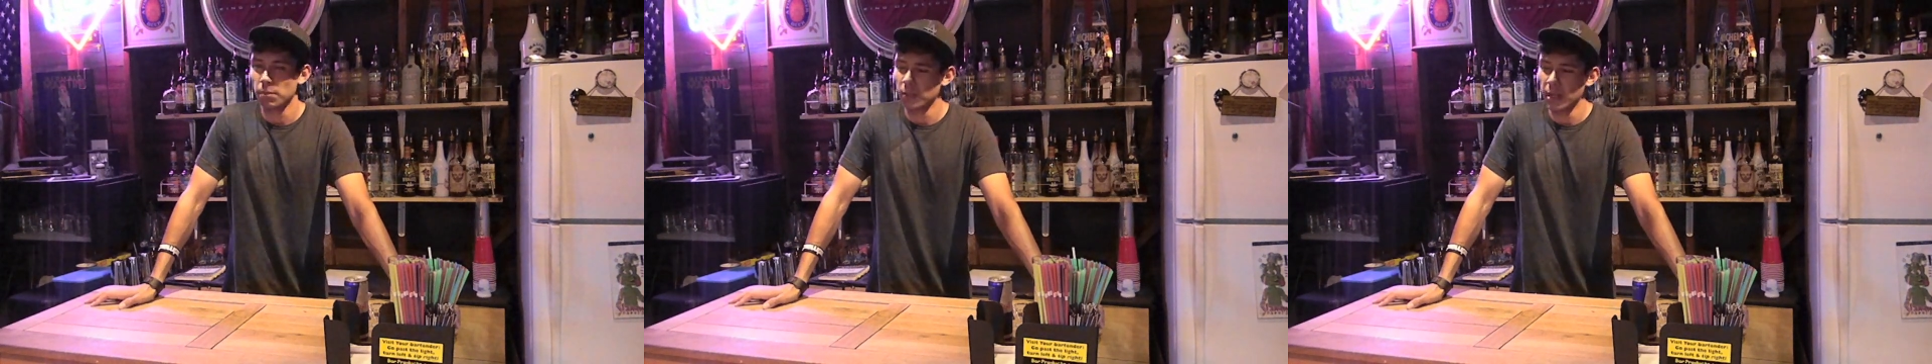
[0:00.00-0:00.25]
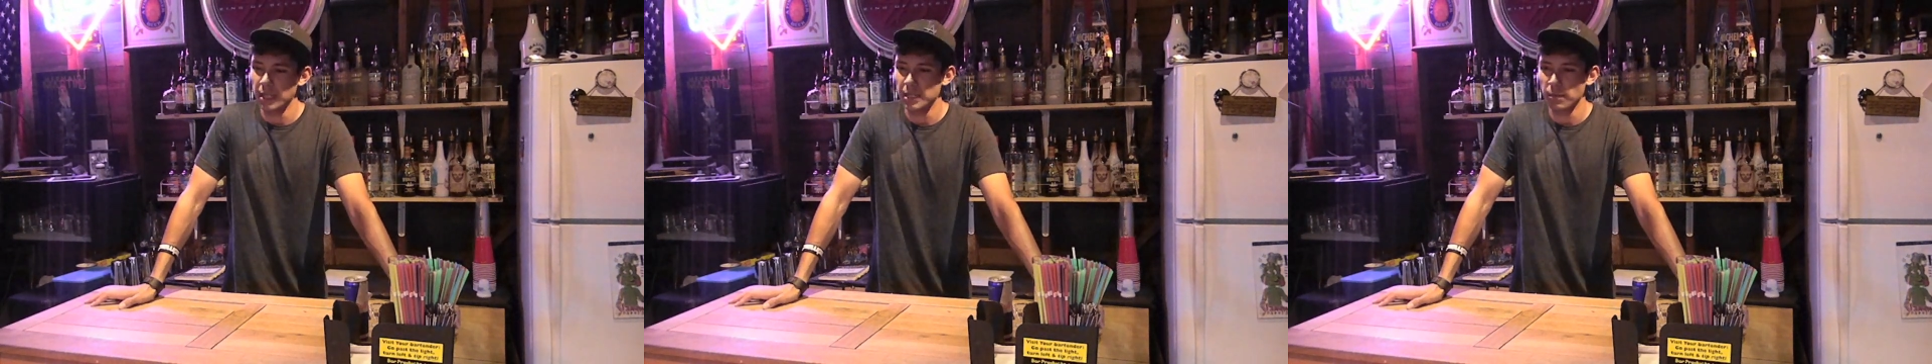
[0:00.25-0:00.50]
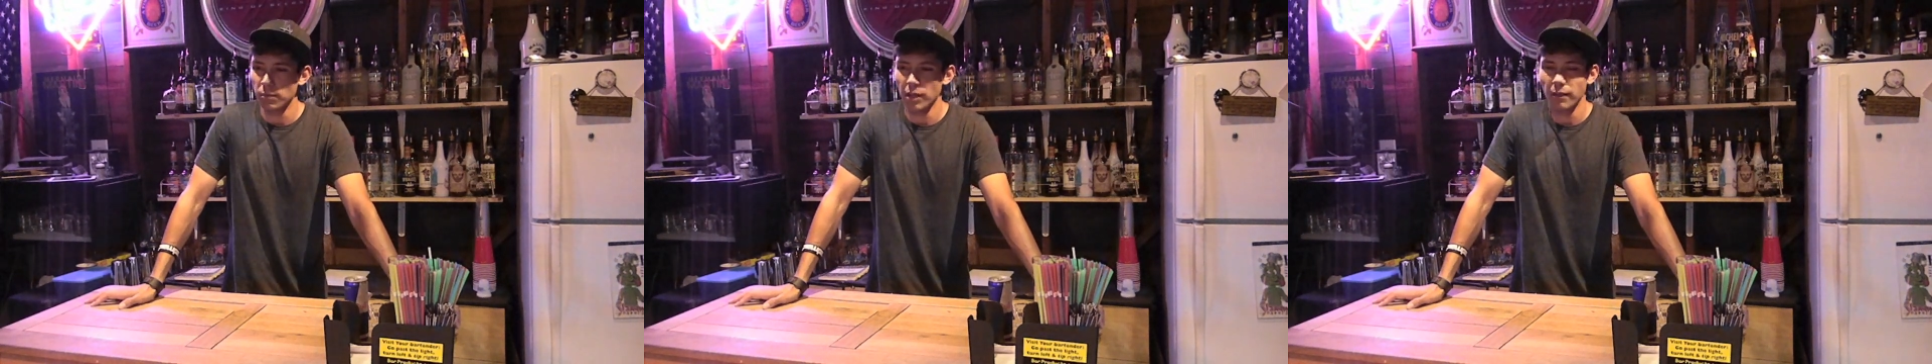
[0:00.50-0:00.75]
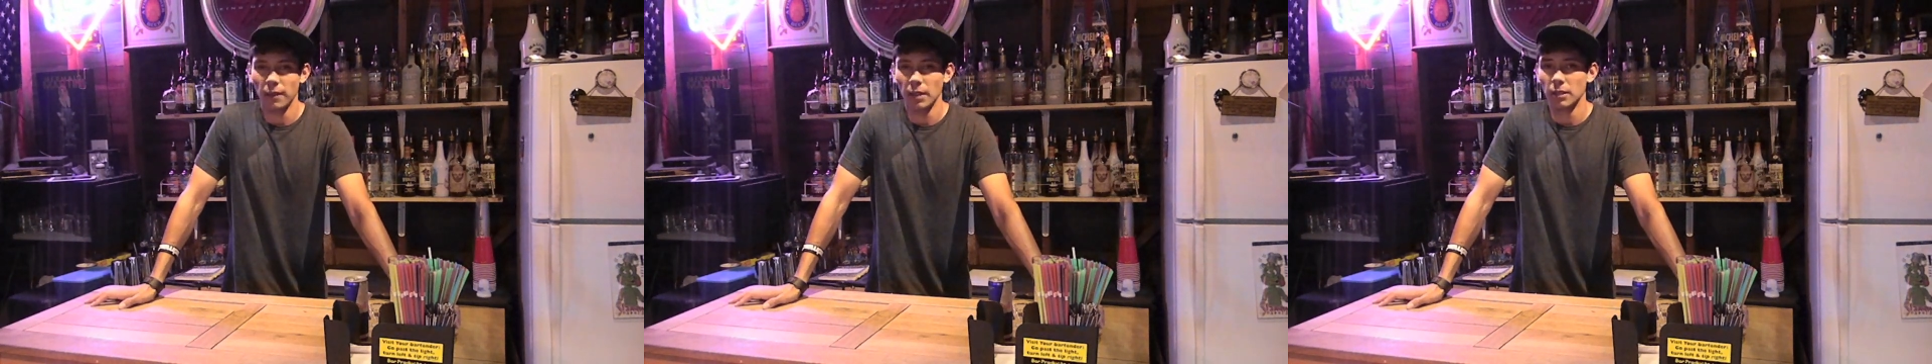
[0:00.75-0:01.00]
I guess, a pretty
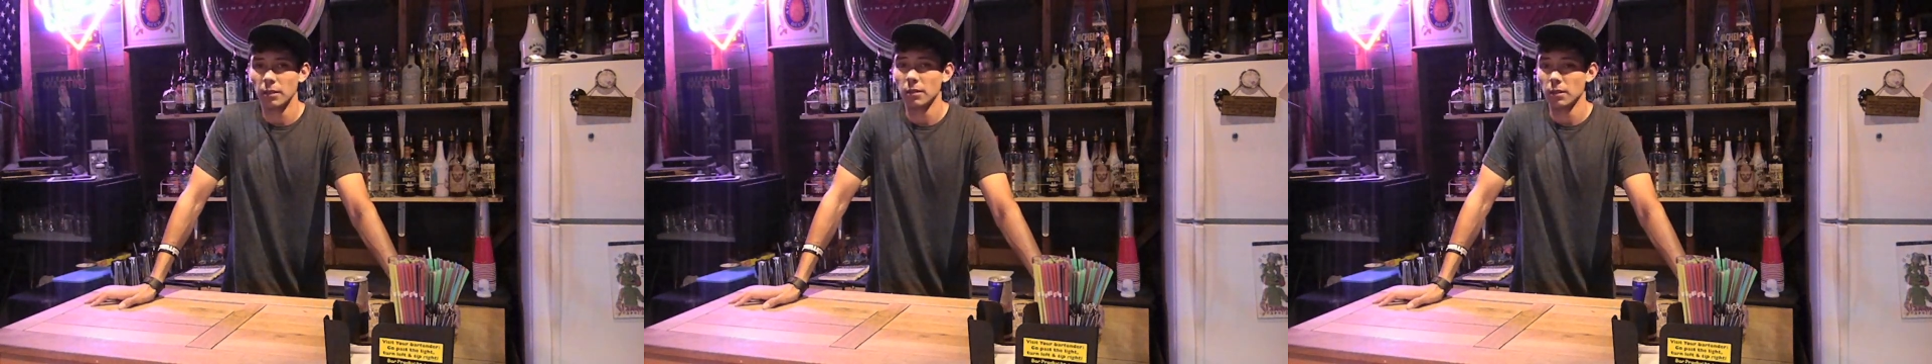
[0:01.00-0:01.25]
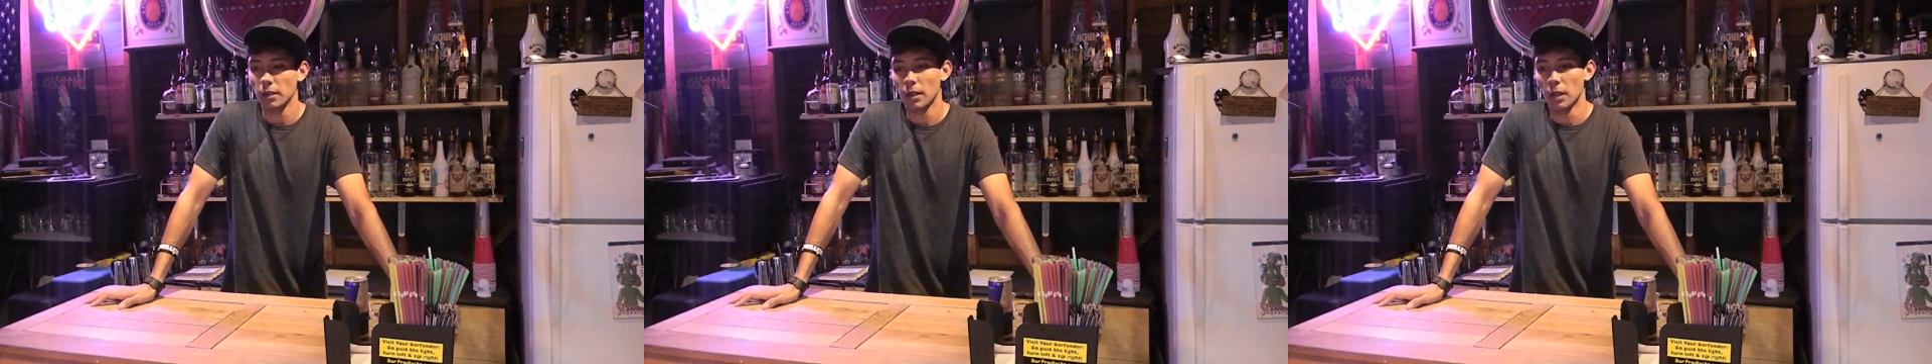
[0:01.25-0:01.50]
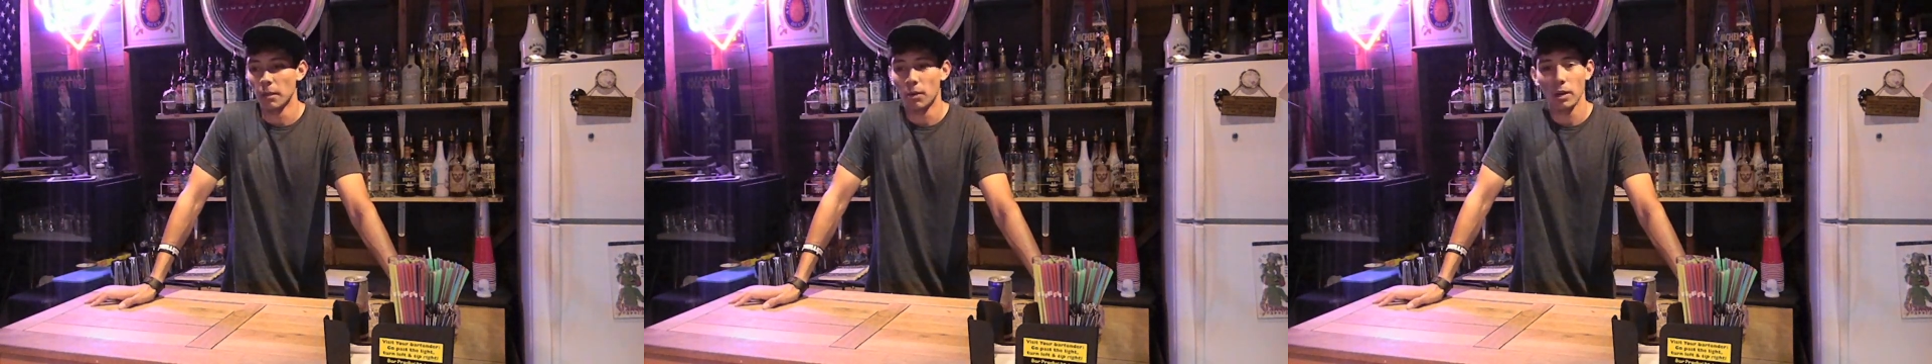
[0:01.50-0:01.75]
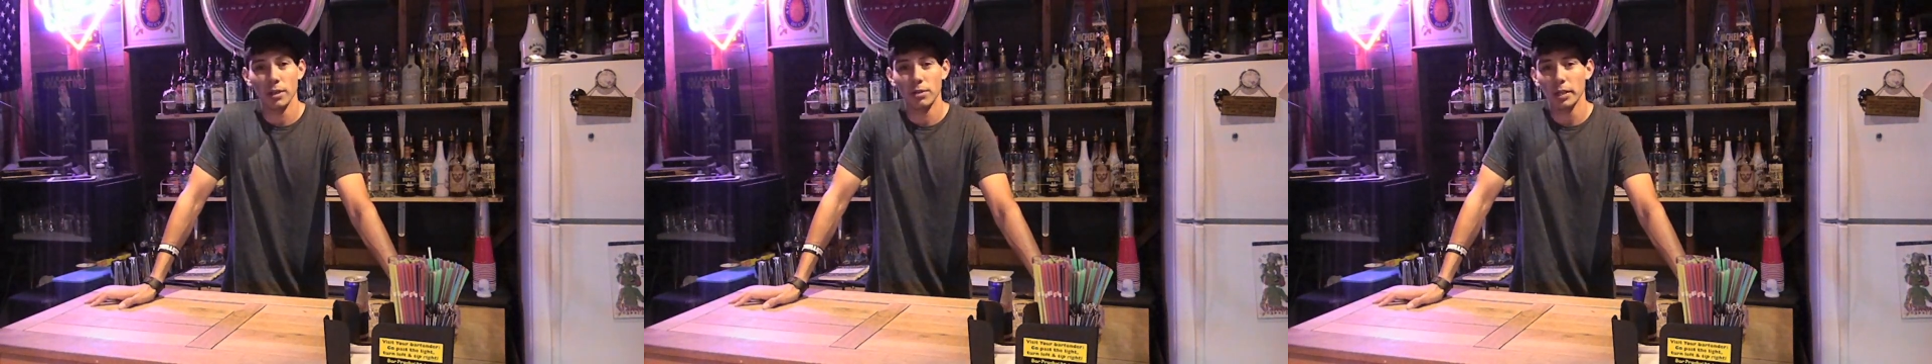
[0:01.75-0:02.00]
fun uh,
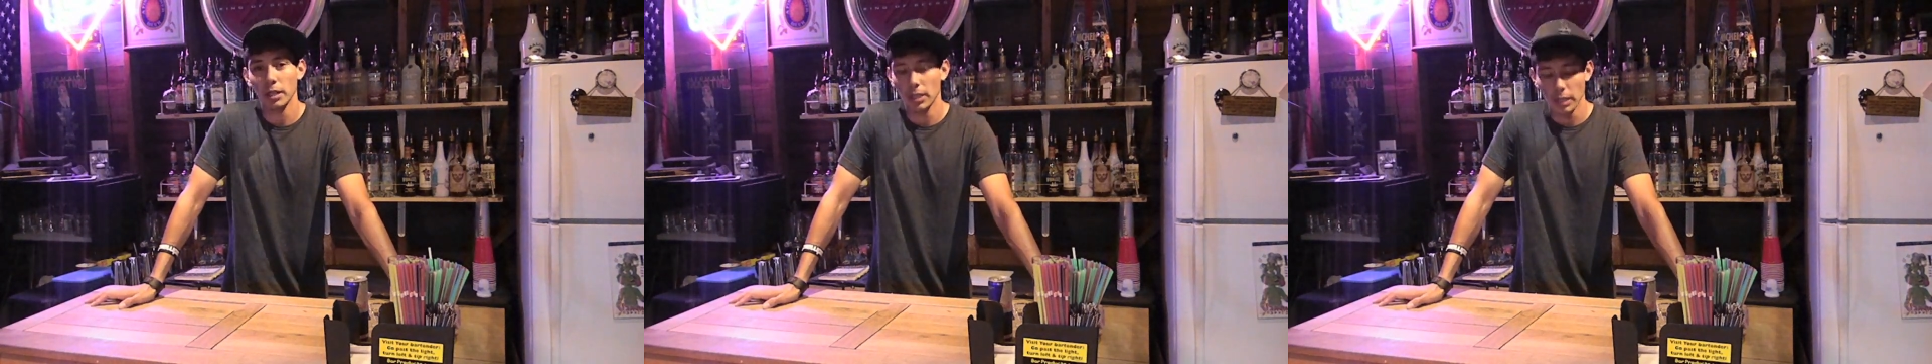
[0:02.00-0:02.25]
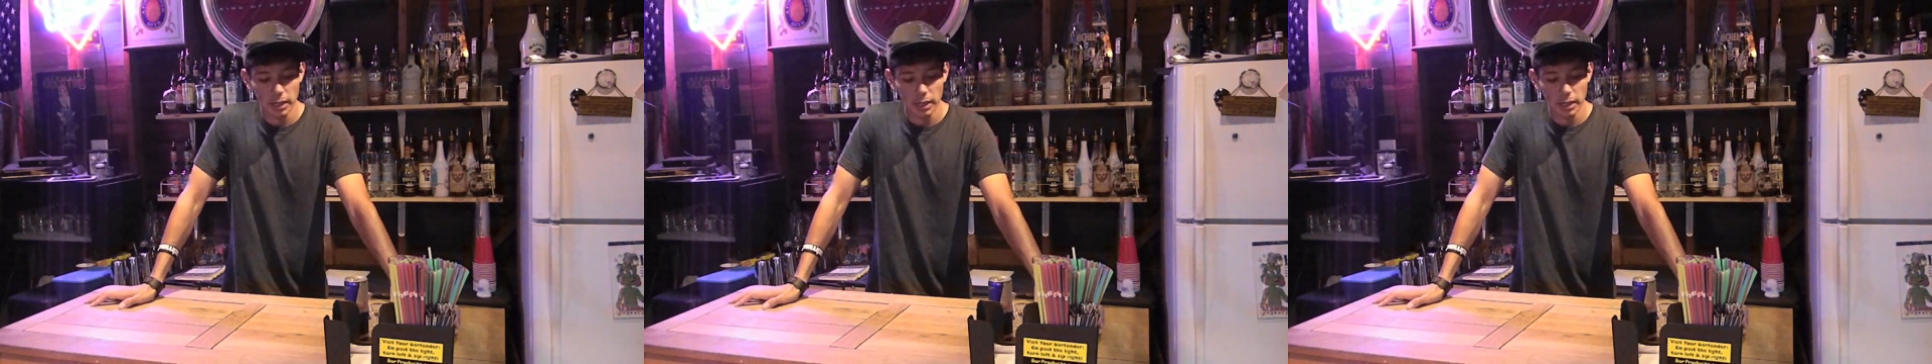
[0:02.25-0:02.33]
party drink,